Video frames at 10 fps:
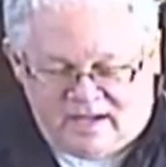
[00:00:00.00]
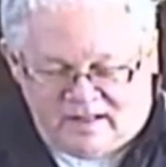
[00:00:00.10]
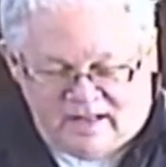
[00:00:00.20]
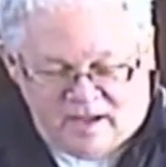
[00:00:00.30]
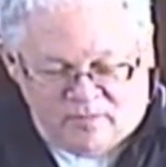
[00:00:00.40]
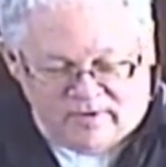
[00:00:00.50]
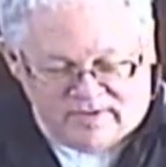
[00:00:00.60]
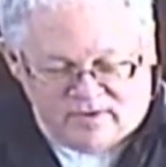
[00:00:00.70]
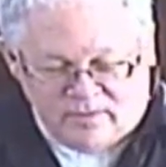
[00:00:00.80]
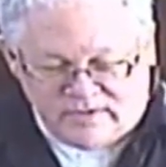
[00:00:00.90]

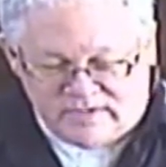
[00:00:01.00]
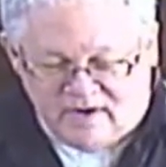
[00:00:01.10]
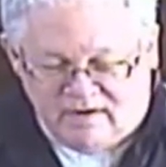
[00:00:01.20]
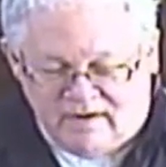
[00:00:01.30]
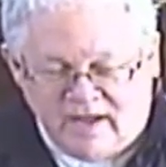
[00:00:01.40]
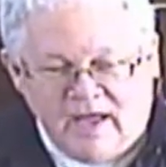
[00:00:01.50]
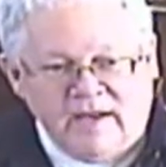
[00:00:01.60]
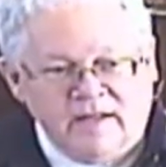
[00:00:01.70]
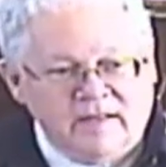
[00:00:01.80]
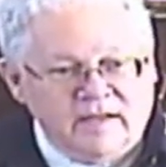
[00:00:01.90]
labyrinth you were staring at
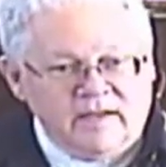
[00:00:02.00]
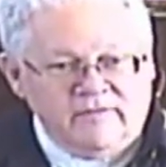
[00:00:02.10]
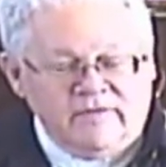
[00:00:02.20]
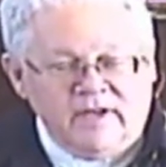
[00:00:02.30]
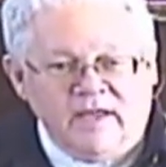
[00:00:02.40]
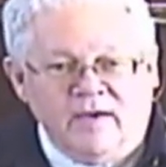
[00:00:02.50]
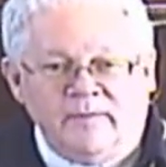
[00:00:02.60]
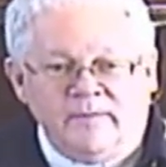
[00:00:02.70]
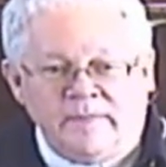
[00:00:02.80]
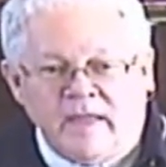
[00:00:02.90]
in the
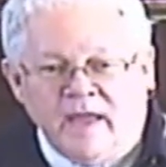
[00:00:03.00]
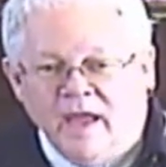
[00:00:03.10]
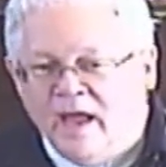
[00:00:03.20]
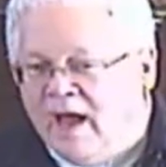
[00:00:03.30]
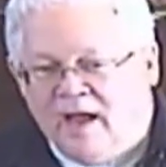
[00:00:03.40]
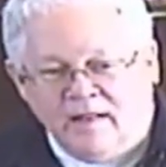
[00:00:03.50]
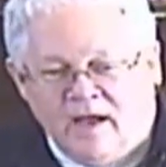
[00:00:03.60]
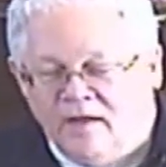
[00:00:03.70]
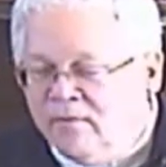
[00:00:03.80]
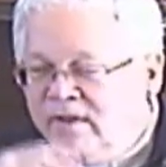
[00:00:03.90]
video,
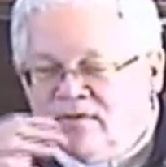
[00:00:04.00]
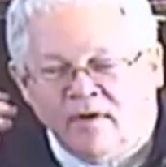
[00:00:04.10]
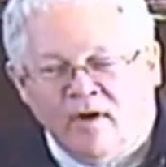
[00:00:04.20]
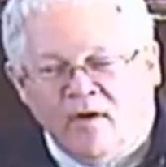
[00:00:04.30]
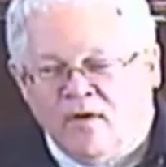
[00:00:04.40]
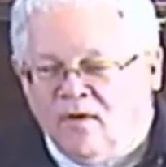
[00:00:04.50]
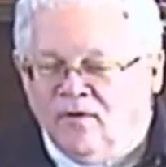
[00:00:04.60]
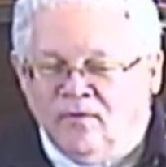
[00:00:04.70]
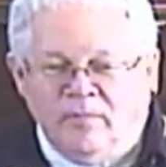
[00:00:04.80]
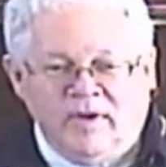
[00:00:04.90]
I went through a
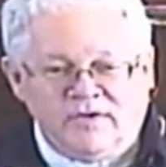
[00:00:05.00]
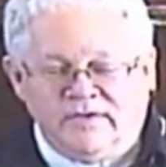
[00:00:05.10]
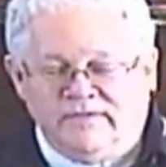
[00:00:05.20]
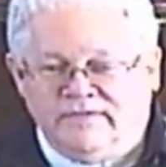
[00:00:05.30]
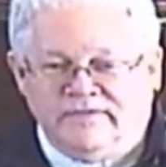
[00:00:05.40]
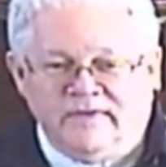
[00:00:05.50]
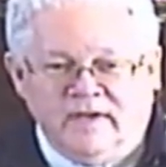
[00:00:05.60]
whole bunch of